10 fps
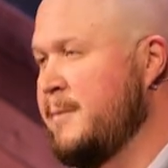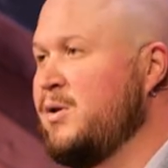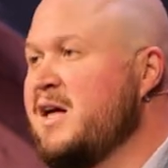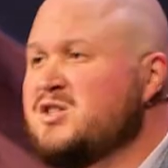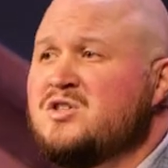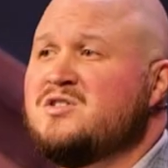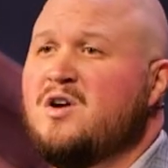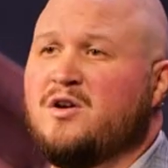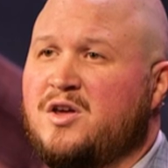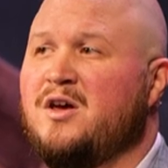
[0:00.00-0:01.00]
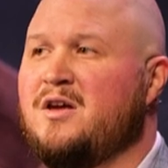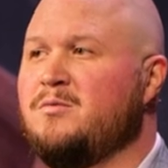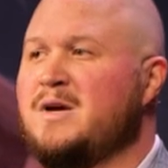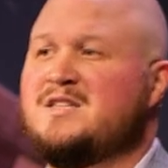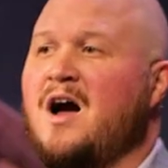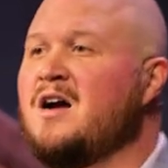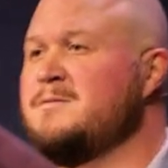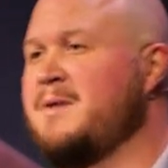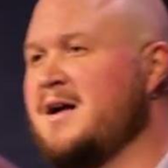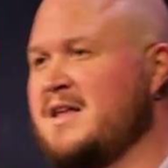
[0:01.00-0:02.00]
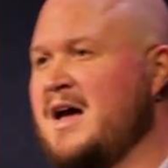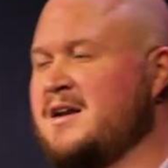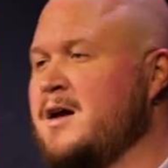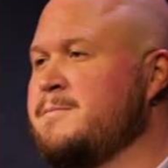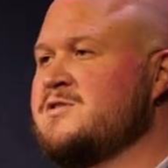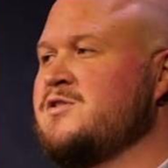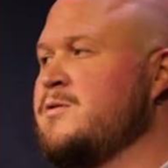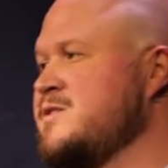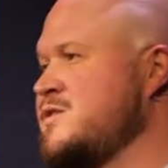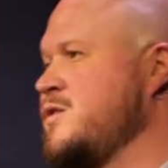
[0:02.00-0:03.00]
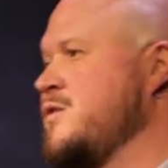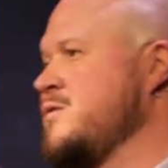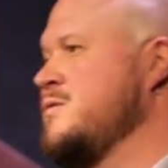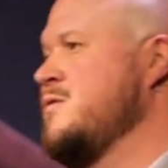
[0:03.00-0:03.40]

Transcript: Pleasures are good. We talked about that a couple sermons ago.